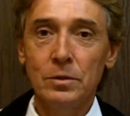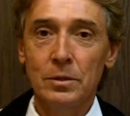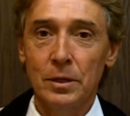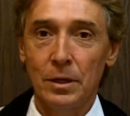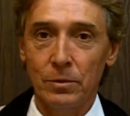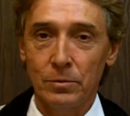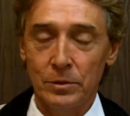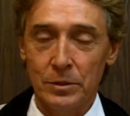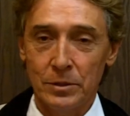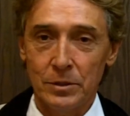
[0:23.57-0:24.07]
I
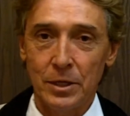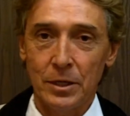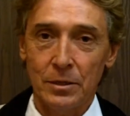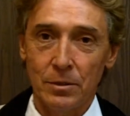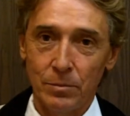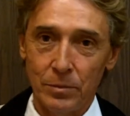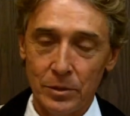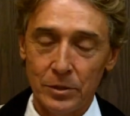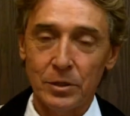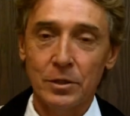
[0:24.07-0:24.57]
went to stay at
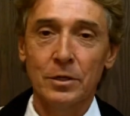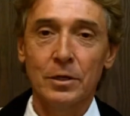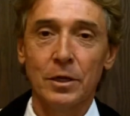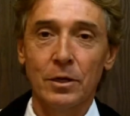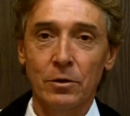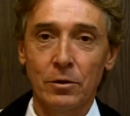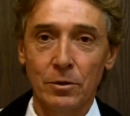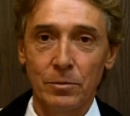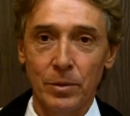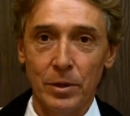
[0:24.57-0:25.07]
the mission, and I
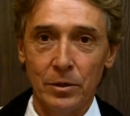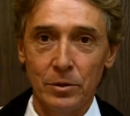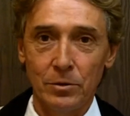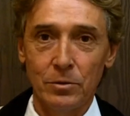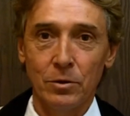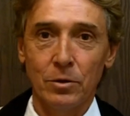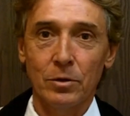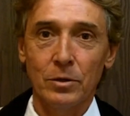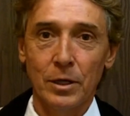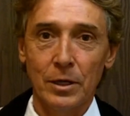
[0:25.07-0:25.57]
heard about
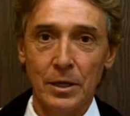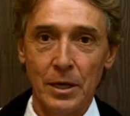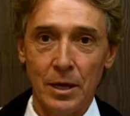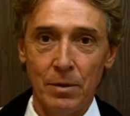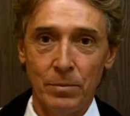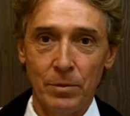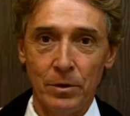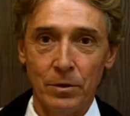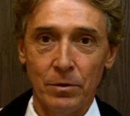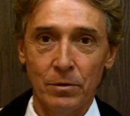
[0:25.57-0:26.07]
you all, and I
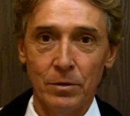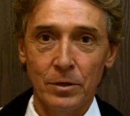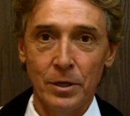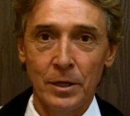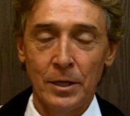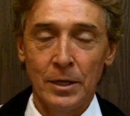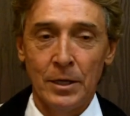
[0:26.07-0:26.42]
came here